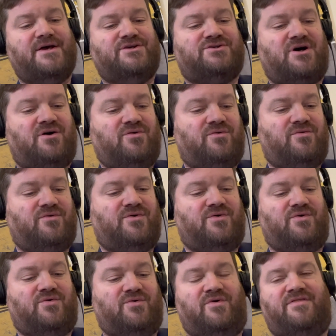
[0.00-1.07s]
So
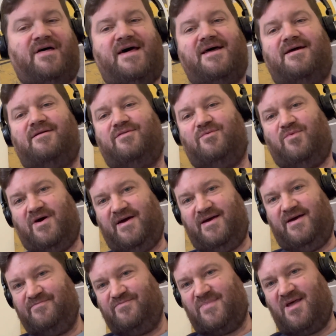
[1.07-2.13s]
with that out of the
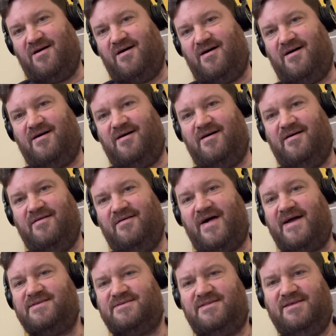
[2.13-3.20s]
way,
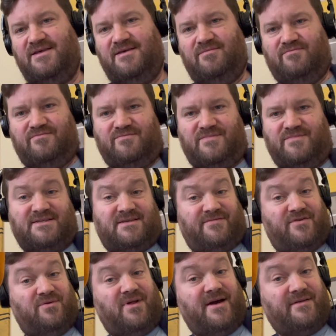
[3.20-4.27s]
that's
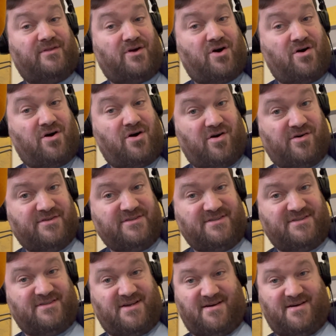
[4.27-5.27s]
if you like the cause.